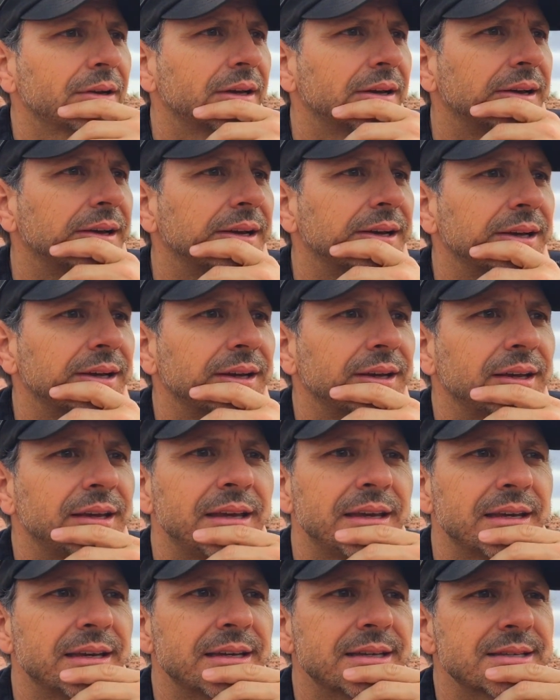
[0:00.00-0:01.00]
uh,
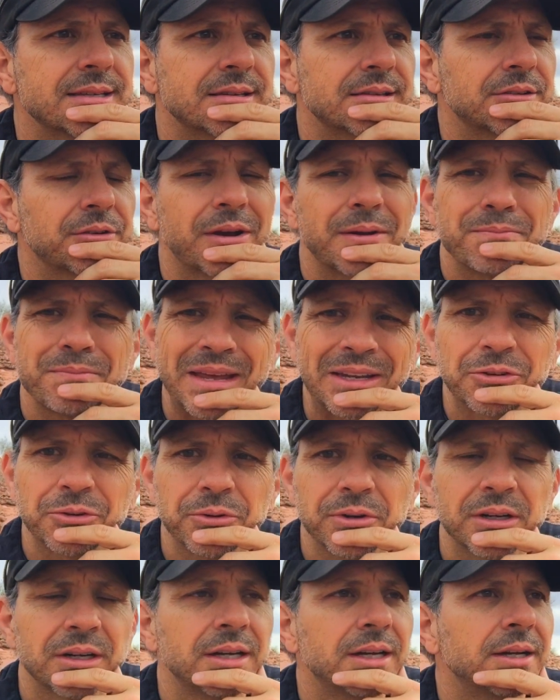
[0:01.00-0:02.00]
he is, and a great
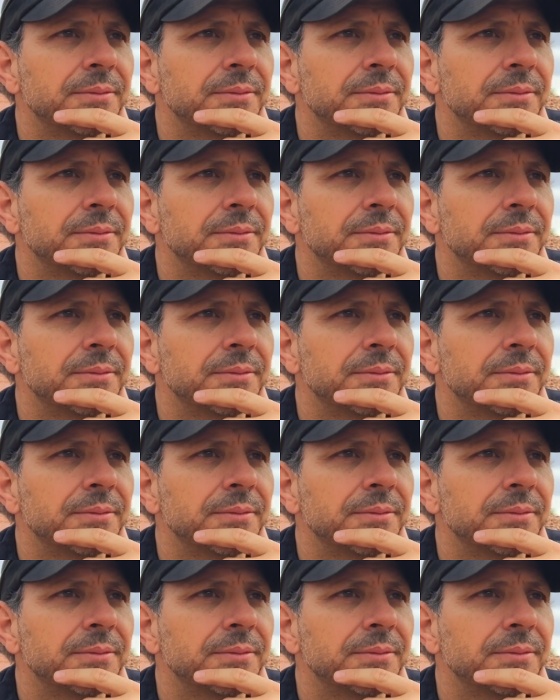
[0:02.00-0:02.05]
mentor,